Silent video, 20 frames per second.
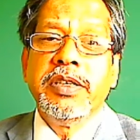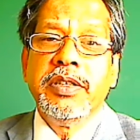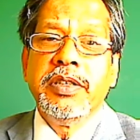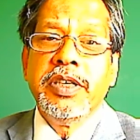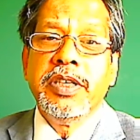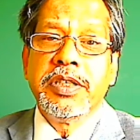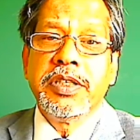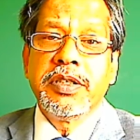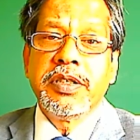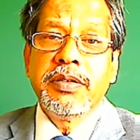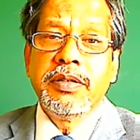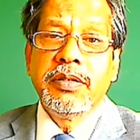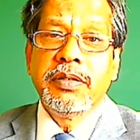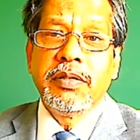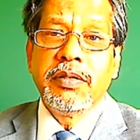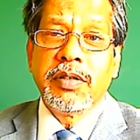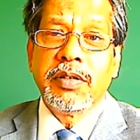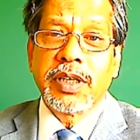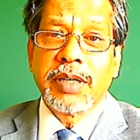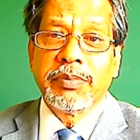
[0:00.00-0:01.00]
need to
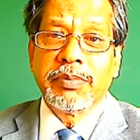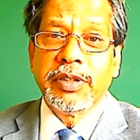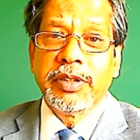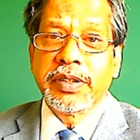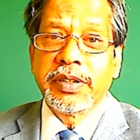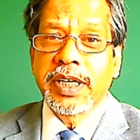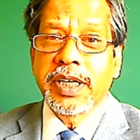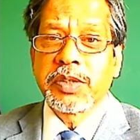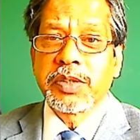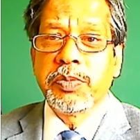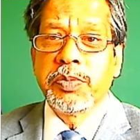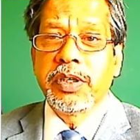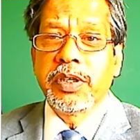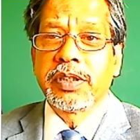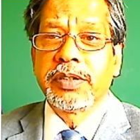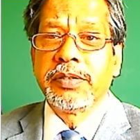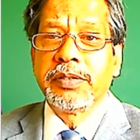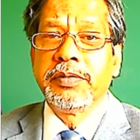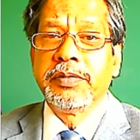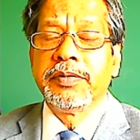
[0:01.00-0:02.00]
look up the
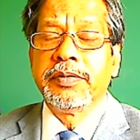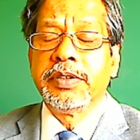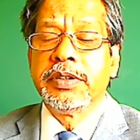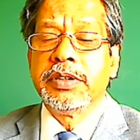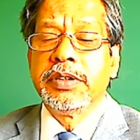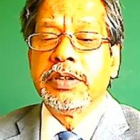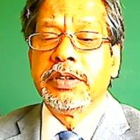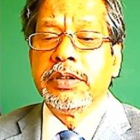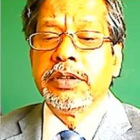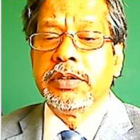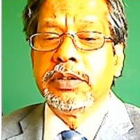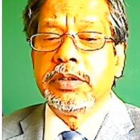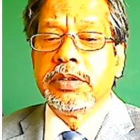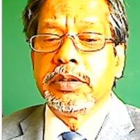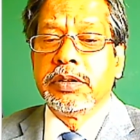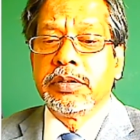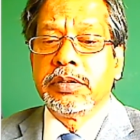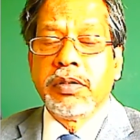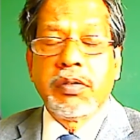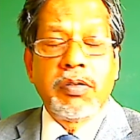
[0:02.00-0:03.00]
textbook
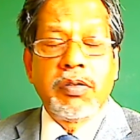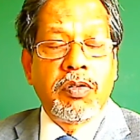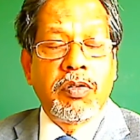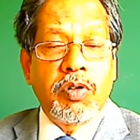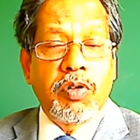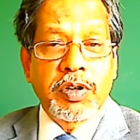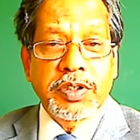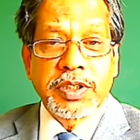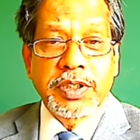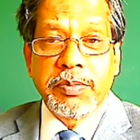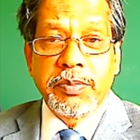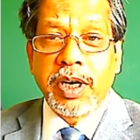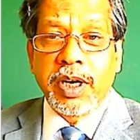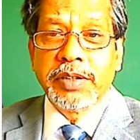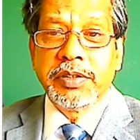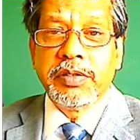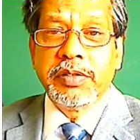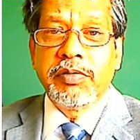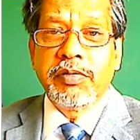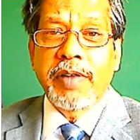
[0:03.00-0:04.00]
or some
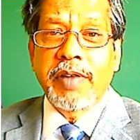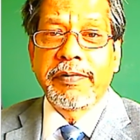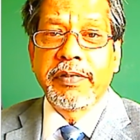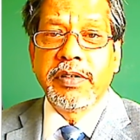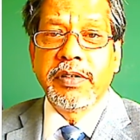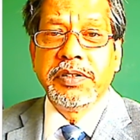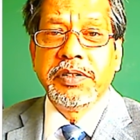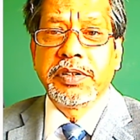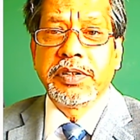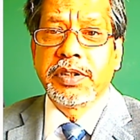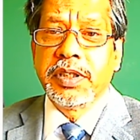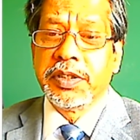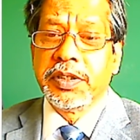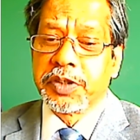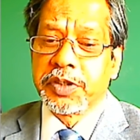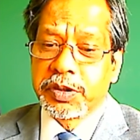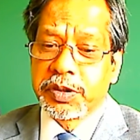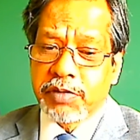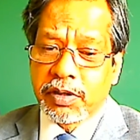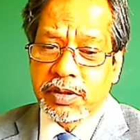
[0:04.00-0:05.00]
other reference and
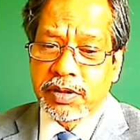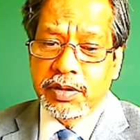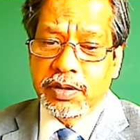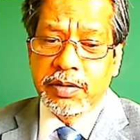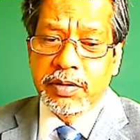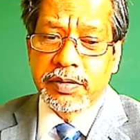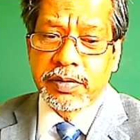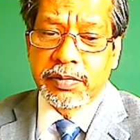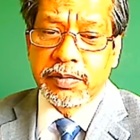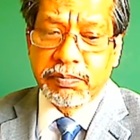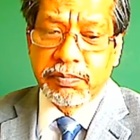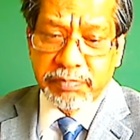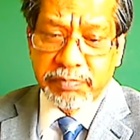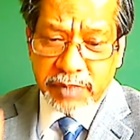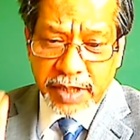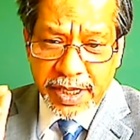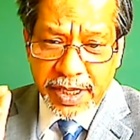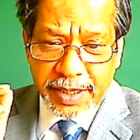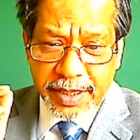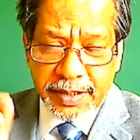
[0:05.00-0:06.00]
struggle,
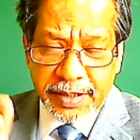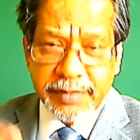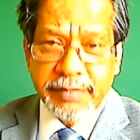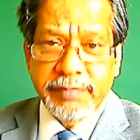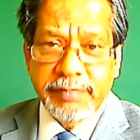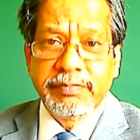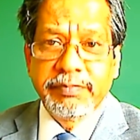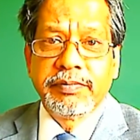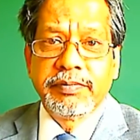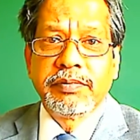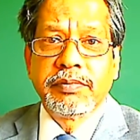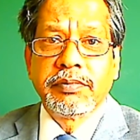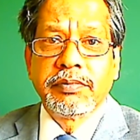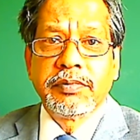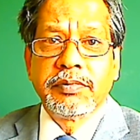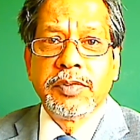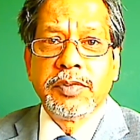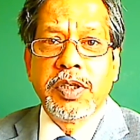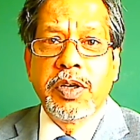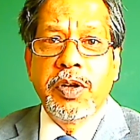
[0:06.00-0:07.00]
think.
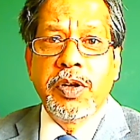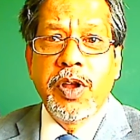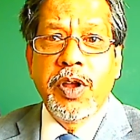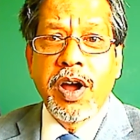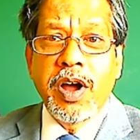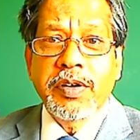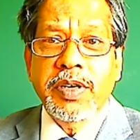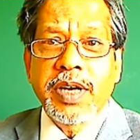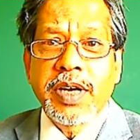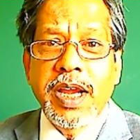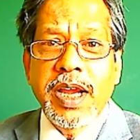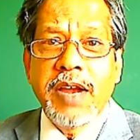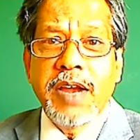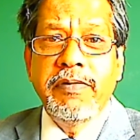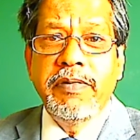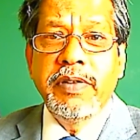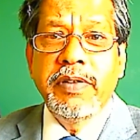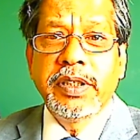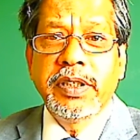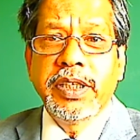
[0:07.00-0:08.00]
Not
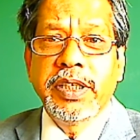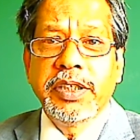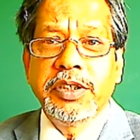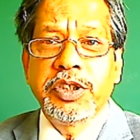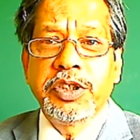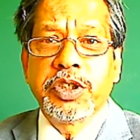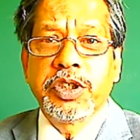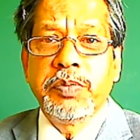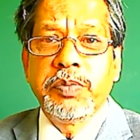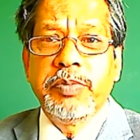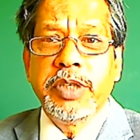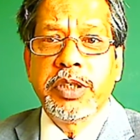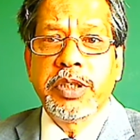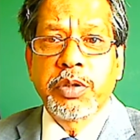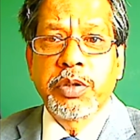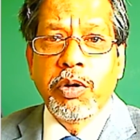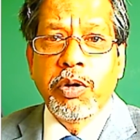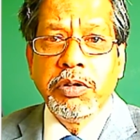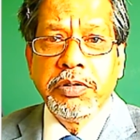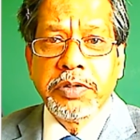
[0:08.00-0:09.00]
everything should be
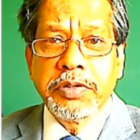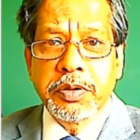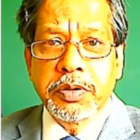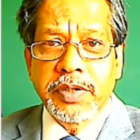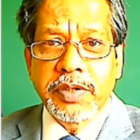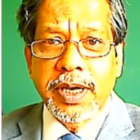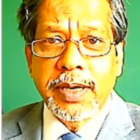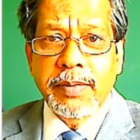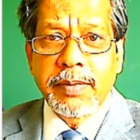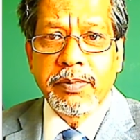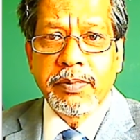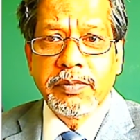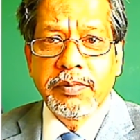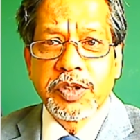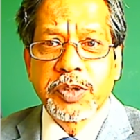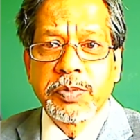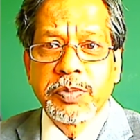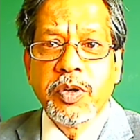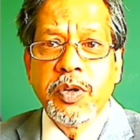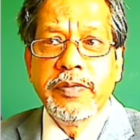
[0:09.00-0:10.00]
told to them.
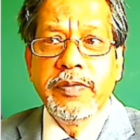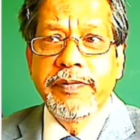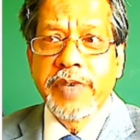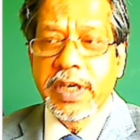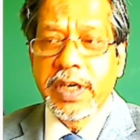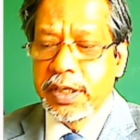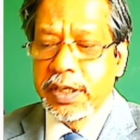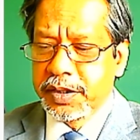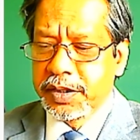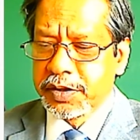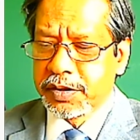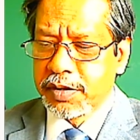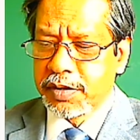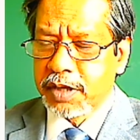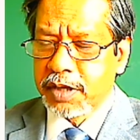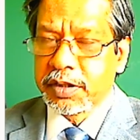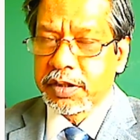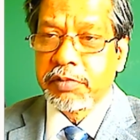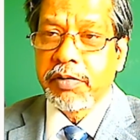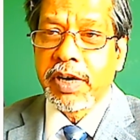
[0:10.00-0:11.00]
Spoon feeding is
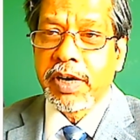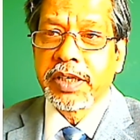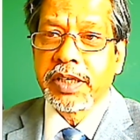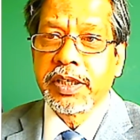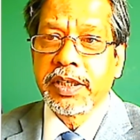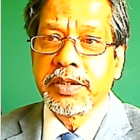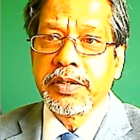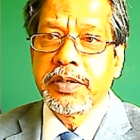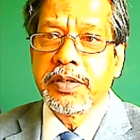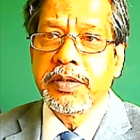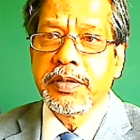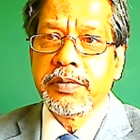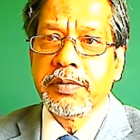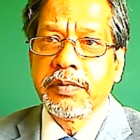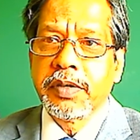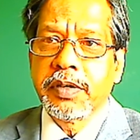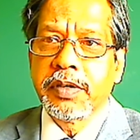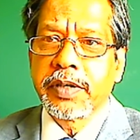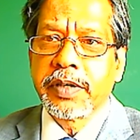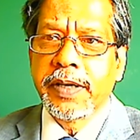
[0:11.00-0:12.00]
not the right thing to do.
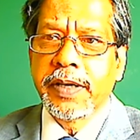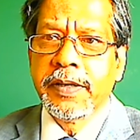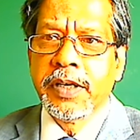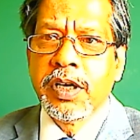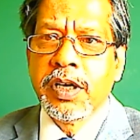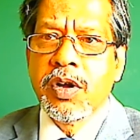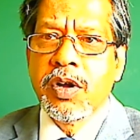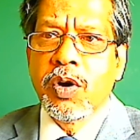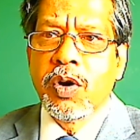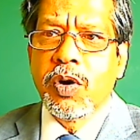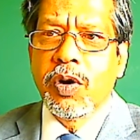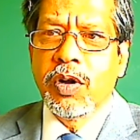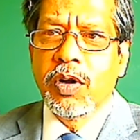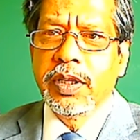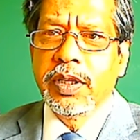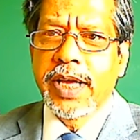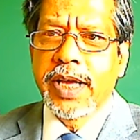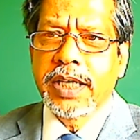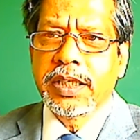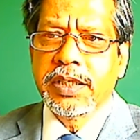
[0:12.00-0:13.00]
Okay, all
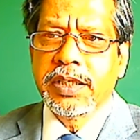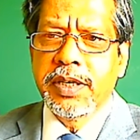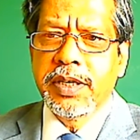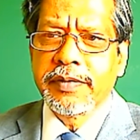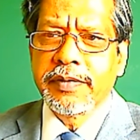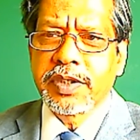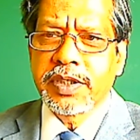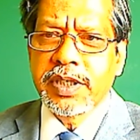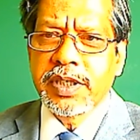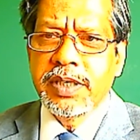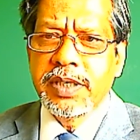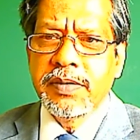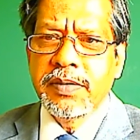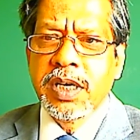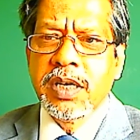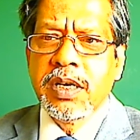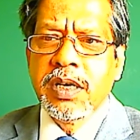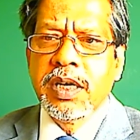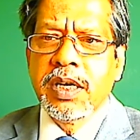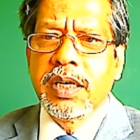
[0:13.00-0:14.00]
that you have seen.
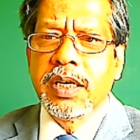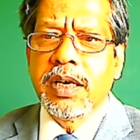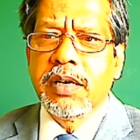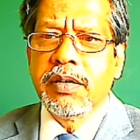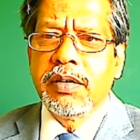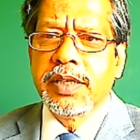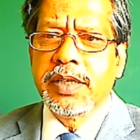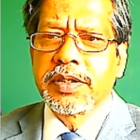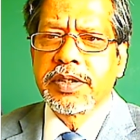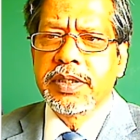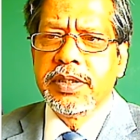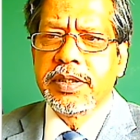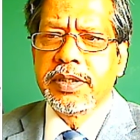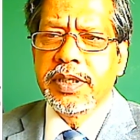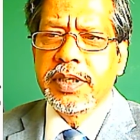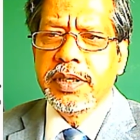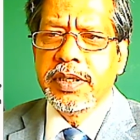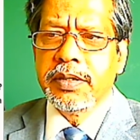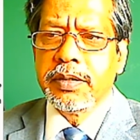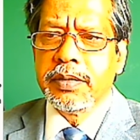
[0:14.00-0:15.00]
Now let's
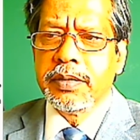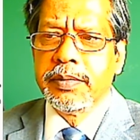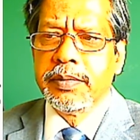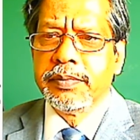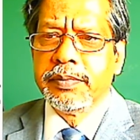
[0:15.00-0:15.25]
continue.